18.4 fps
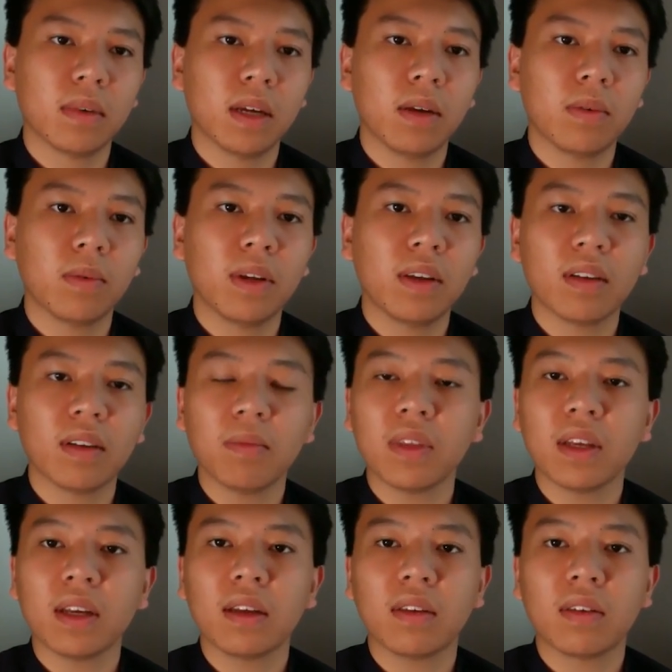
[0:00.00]
and when
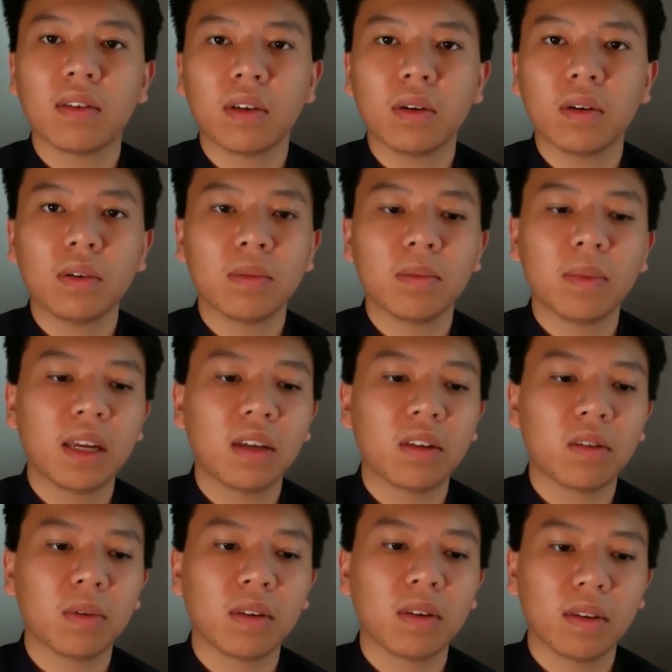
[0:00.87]
something is so domain
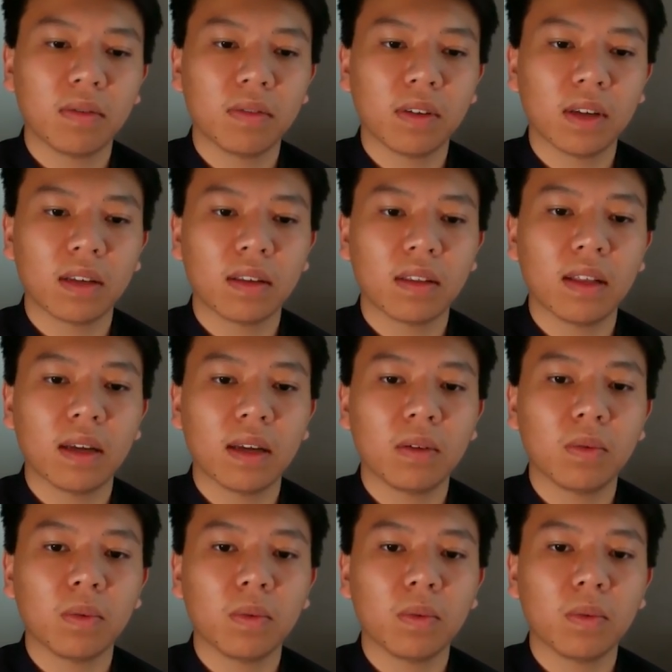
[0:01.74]
specific that